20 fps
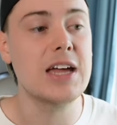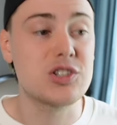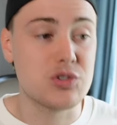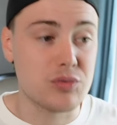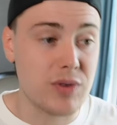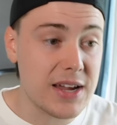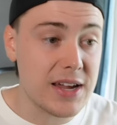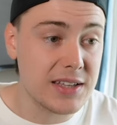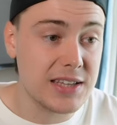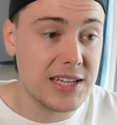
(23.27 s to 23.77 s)
It's
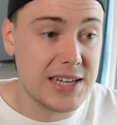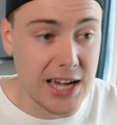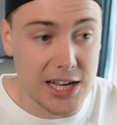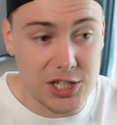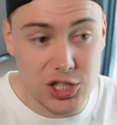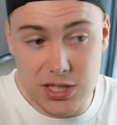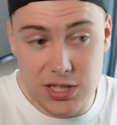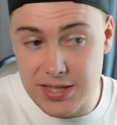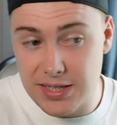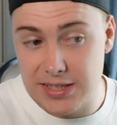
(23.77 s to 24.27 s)
regularly
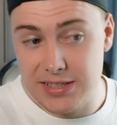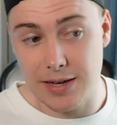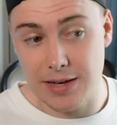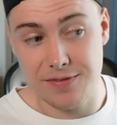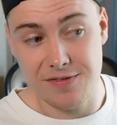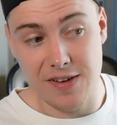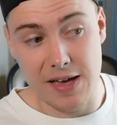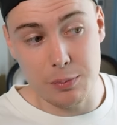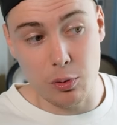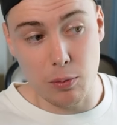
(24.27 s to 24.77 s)
catching things that
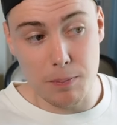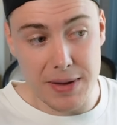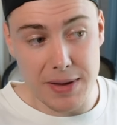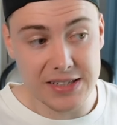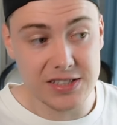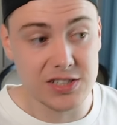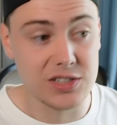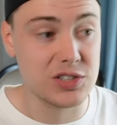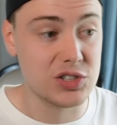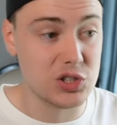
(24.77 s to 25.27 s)
Fable
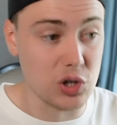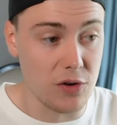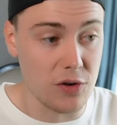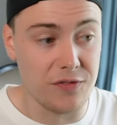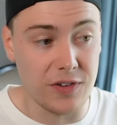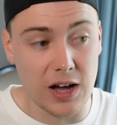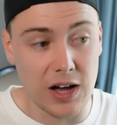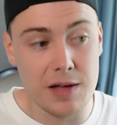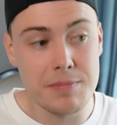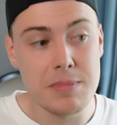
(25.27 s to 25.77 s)
missed. So
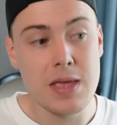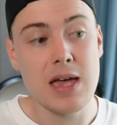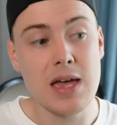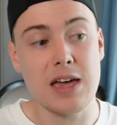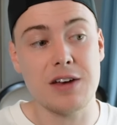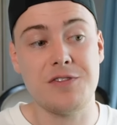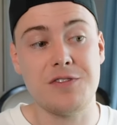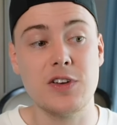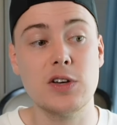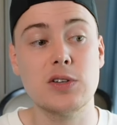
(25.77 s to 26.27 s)
far,
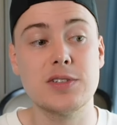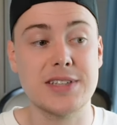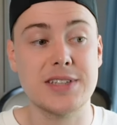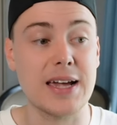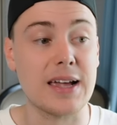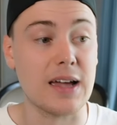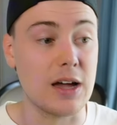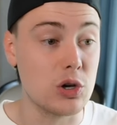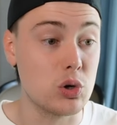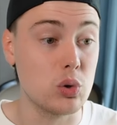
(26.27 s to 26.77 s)
it feels
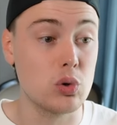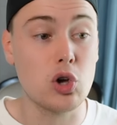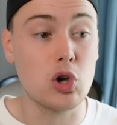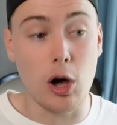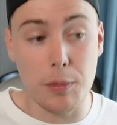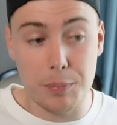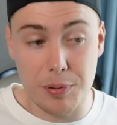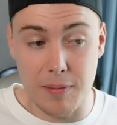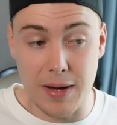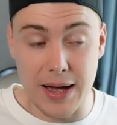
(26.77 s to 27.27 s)
like a good
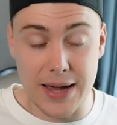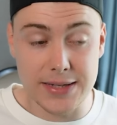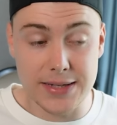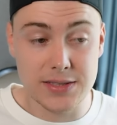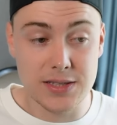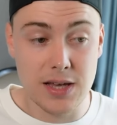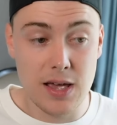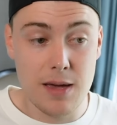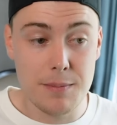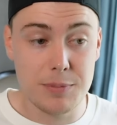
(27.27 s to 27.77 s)

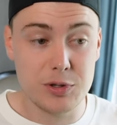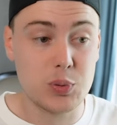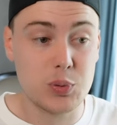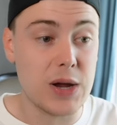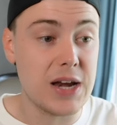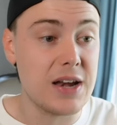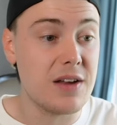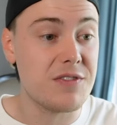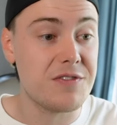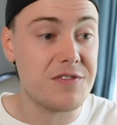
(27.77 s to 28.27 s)
compromise
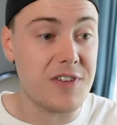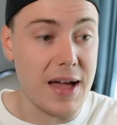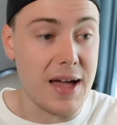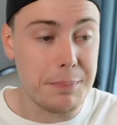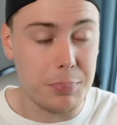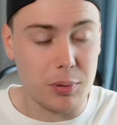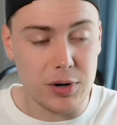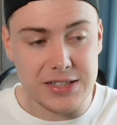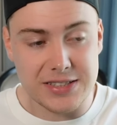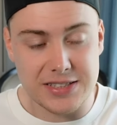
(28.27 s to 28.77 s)
between
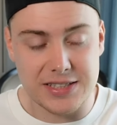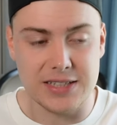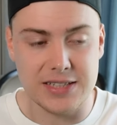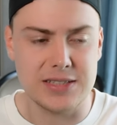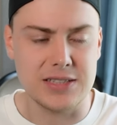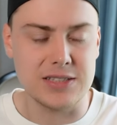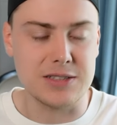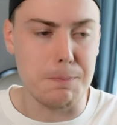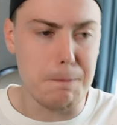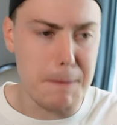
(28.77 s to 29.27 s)

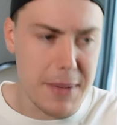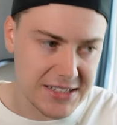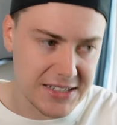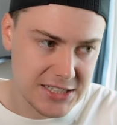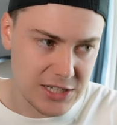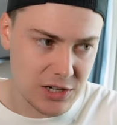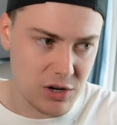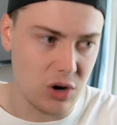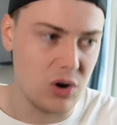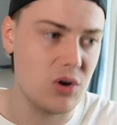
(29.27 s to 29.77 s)
5.6's
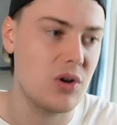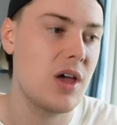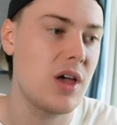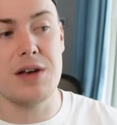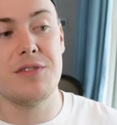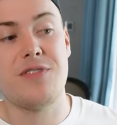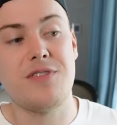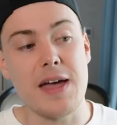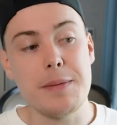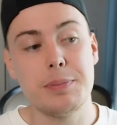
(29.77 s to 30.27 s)
messy code
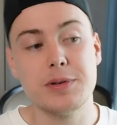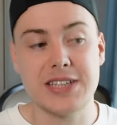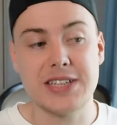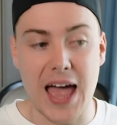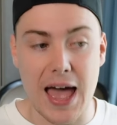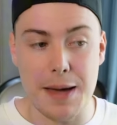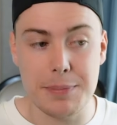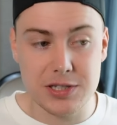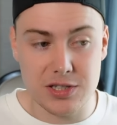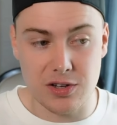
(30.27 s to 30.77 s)
and Fable's
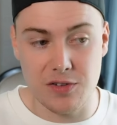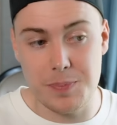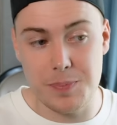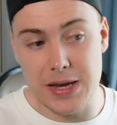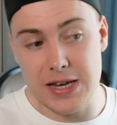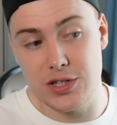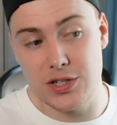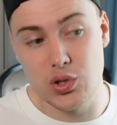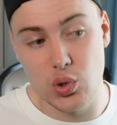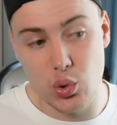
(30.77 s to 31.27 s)
habit of
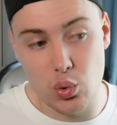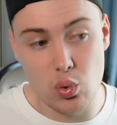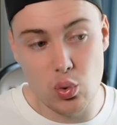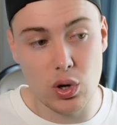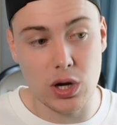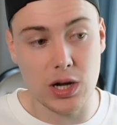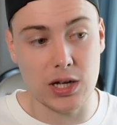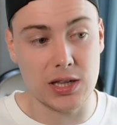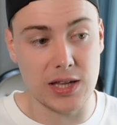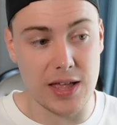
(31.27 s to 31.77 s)
being
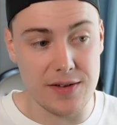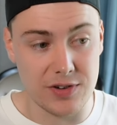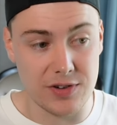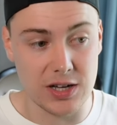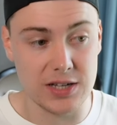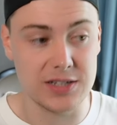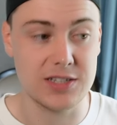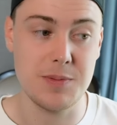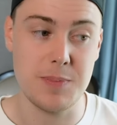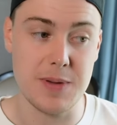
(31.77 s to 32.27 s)
too
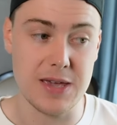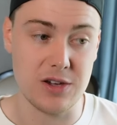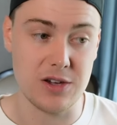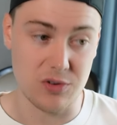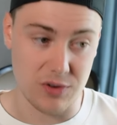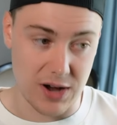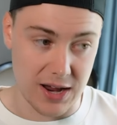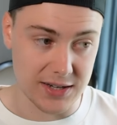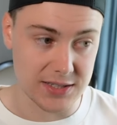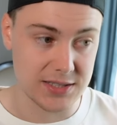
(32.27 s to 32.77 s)
clever to be
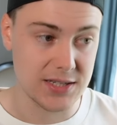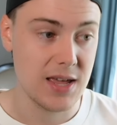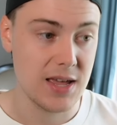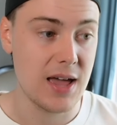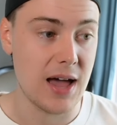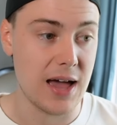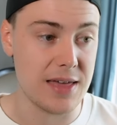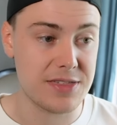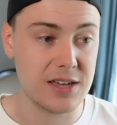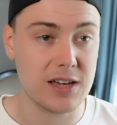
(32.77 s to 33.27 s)
correct.
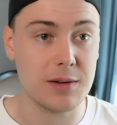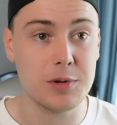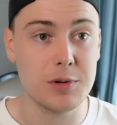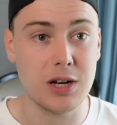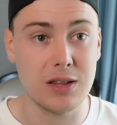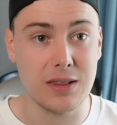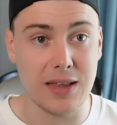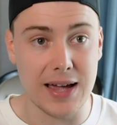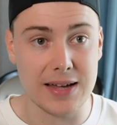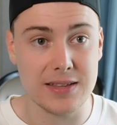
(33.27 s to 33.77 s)
I think I'm going
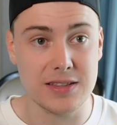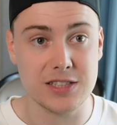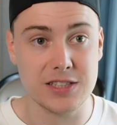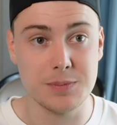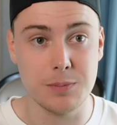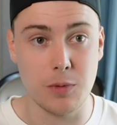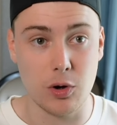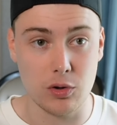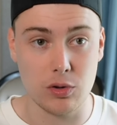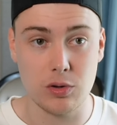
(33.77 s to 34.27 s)
to like this
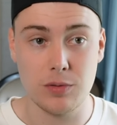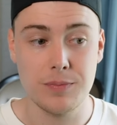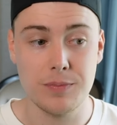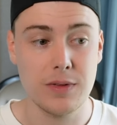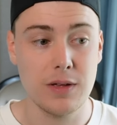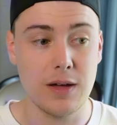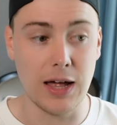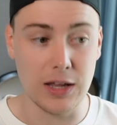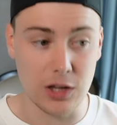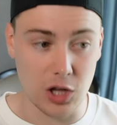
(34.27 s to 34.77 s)
model
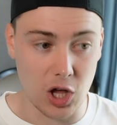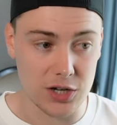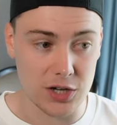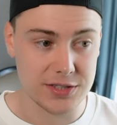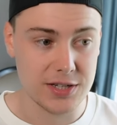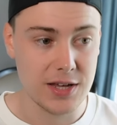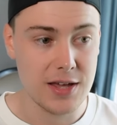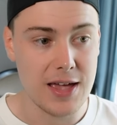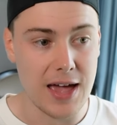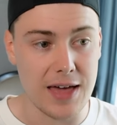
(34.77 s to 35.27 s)
a
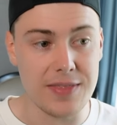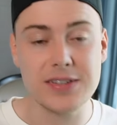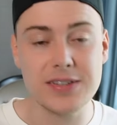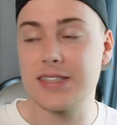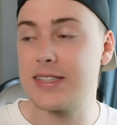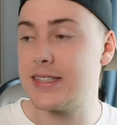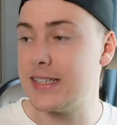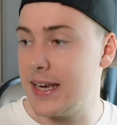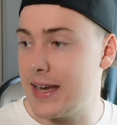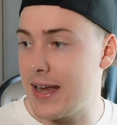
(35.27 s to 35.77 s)
lot. And this
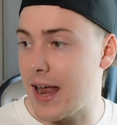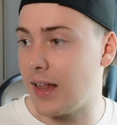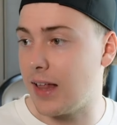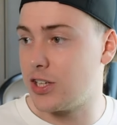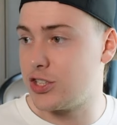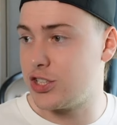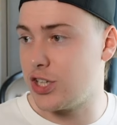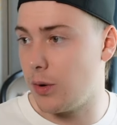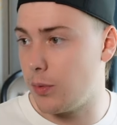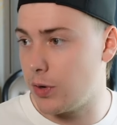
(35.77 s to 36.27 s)
is the
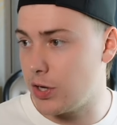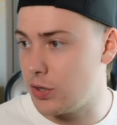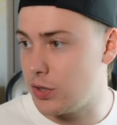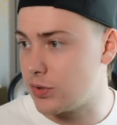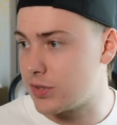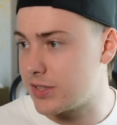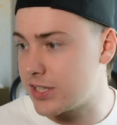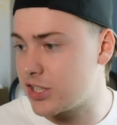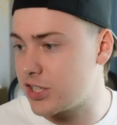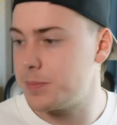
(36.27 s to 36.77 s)
analogy I want to
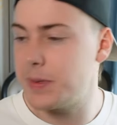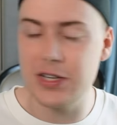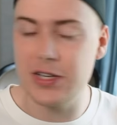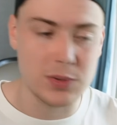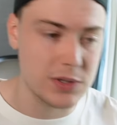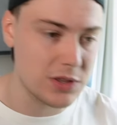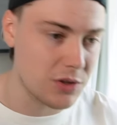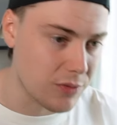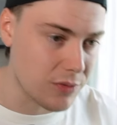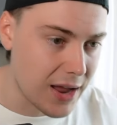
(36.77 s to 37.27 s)
use. This has been
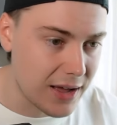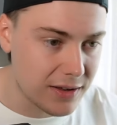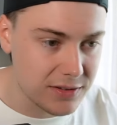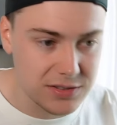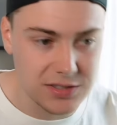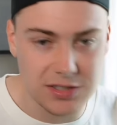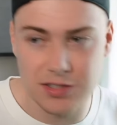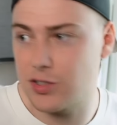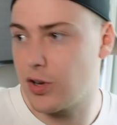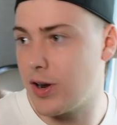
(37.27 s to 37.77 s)
doing the
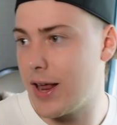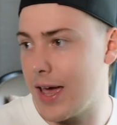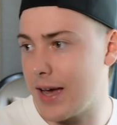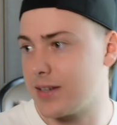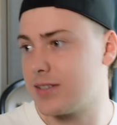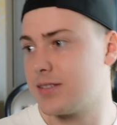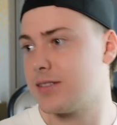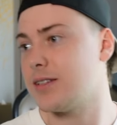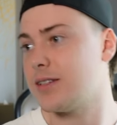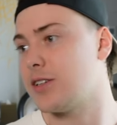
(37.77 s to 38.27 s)
rounds. It's on
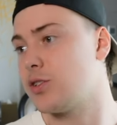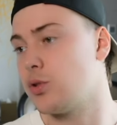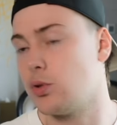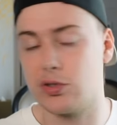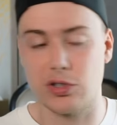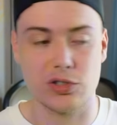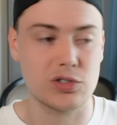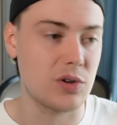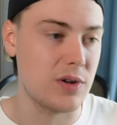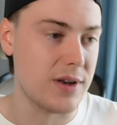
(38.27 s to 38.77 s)
X. I
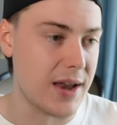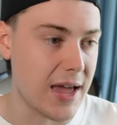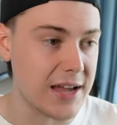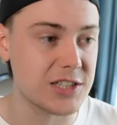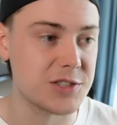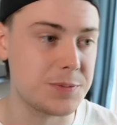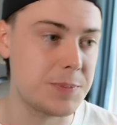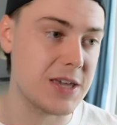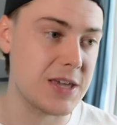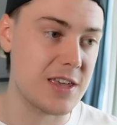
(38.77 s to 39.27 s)
also saw
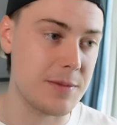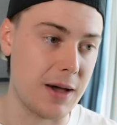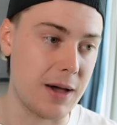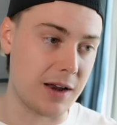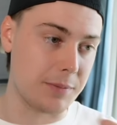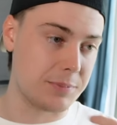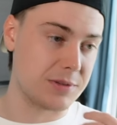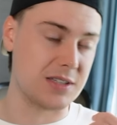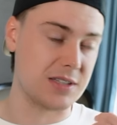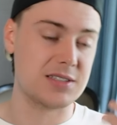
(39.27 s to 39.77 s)
Nate speaking
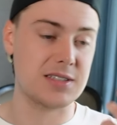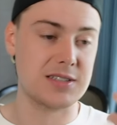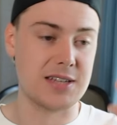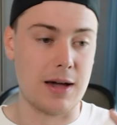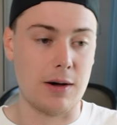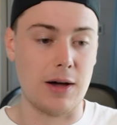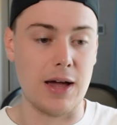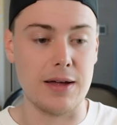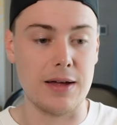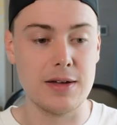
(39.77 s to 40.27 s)
about it, but this is
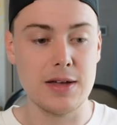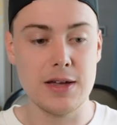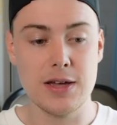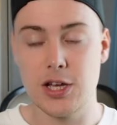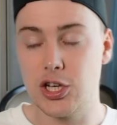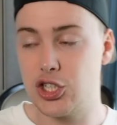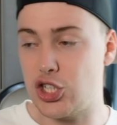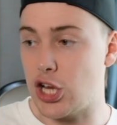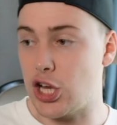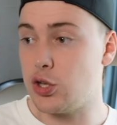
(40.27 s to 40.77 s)
how I
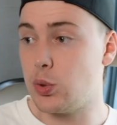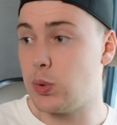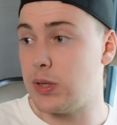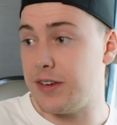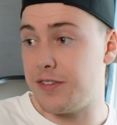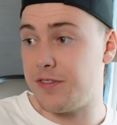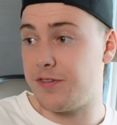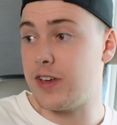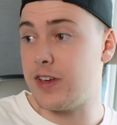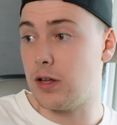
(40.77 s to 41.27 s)

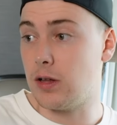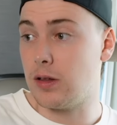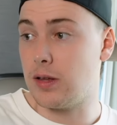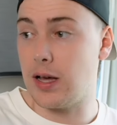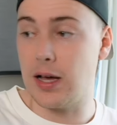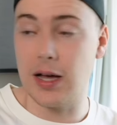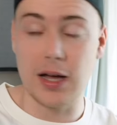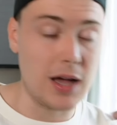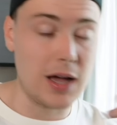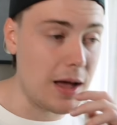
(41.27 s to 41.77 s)
genuinely feel
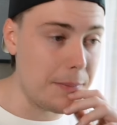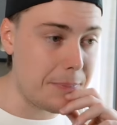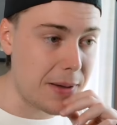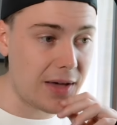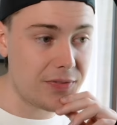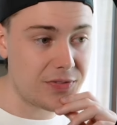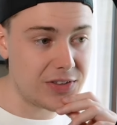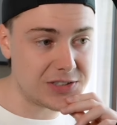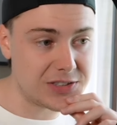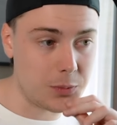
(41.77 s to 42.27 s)

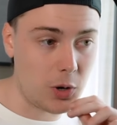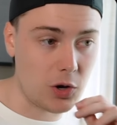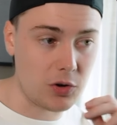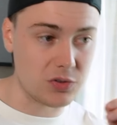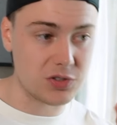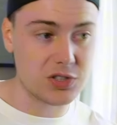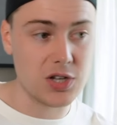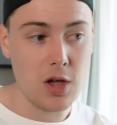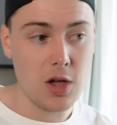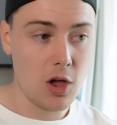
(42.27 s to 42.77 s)
about these
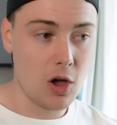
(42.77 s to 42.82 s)
models.